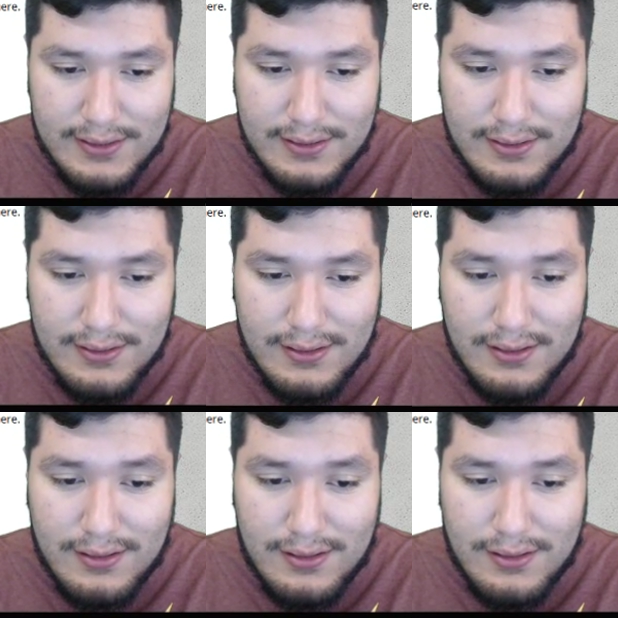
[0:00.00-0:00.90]

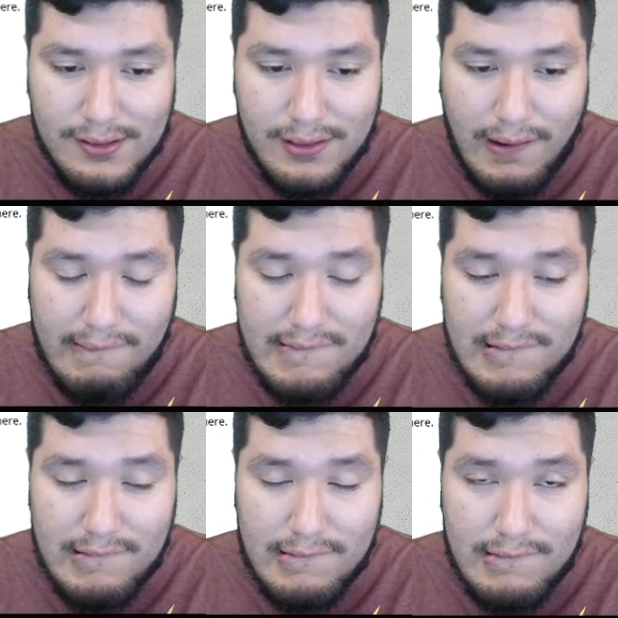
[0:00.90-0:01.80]

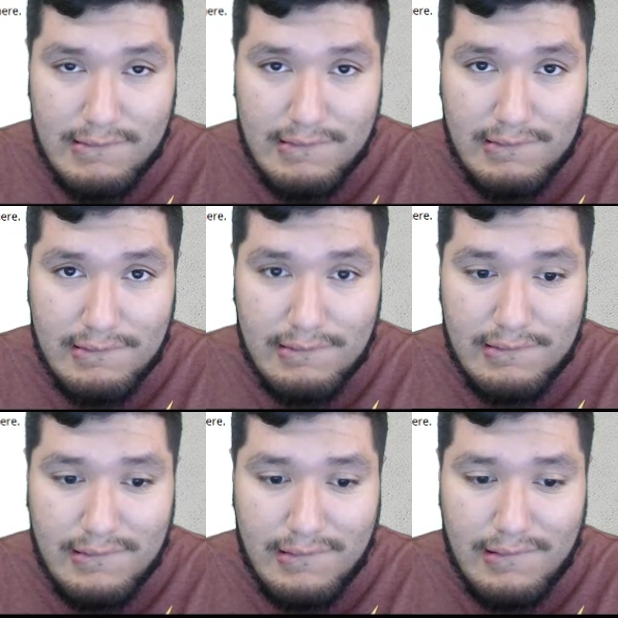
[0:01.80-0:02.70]

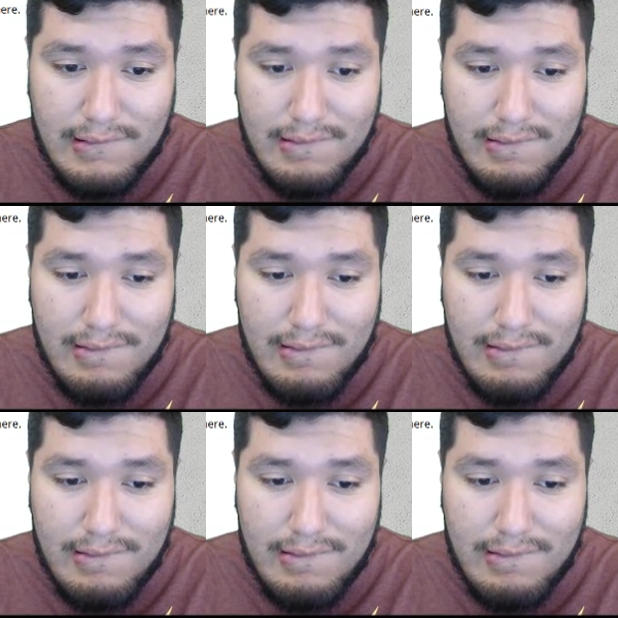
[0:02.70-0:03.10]
No one is speaking in this clip.